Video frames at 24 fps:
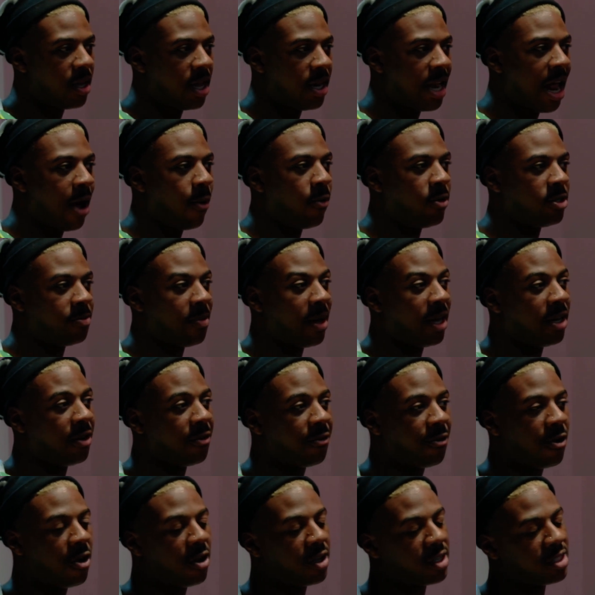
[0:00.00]
and that was by
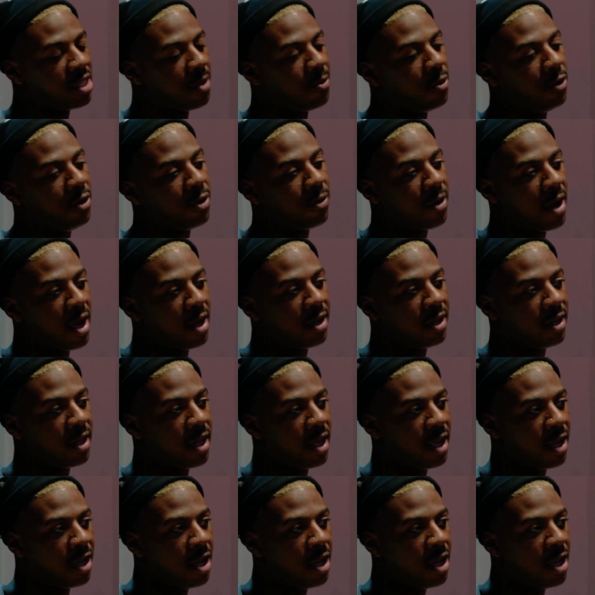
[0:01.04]
default because I moved around a lot.